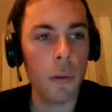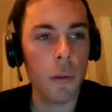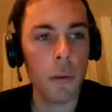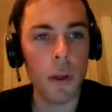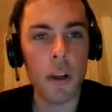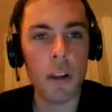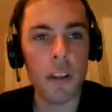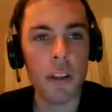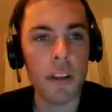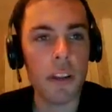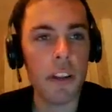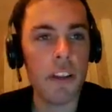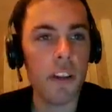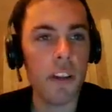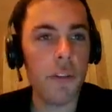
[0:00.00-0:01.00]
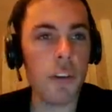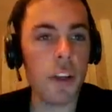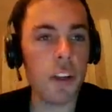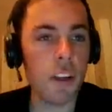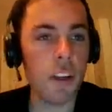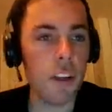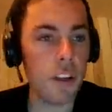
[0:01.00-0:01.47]
Well, it
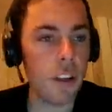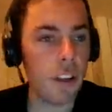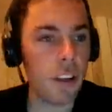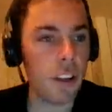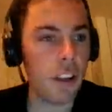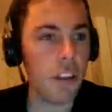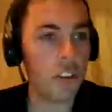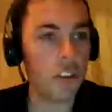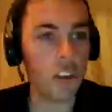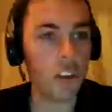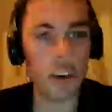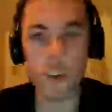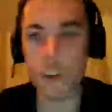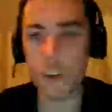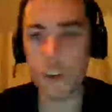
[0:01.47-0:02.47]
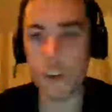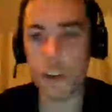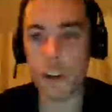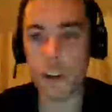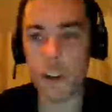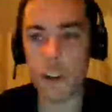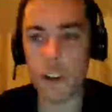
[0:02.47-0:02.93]
definitely is not.
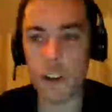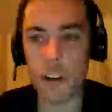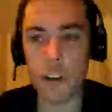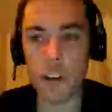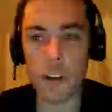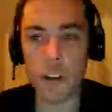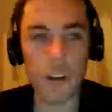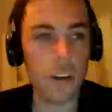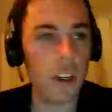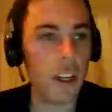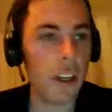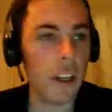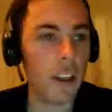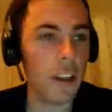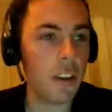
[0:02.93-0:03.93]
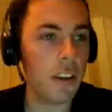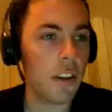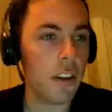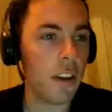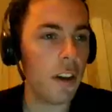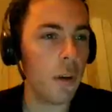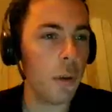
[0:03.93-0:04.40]

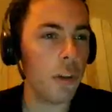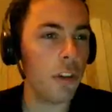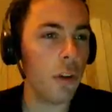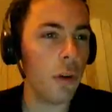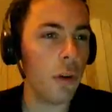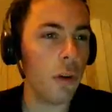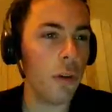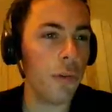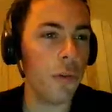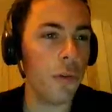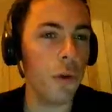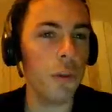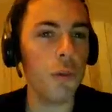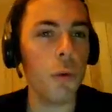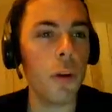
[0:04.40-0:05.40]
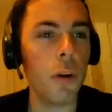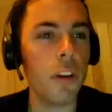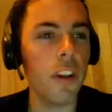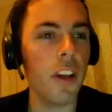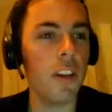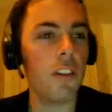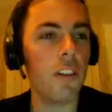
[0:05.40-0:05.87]
We saw the first
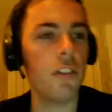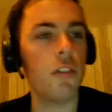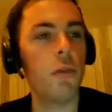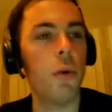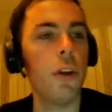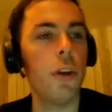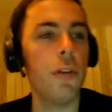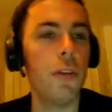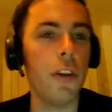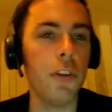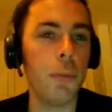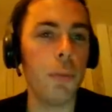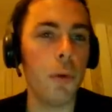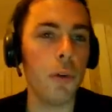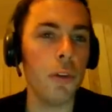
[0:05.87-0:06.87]
one gets 25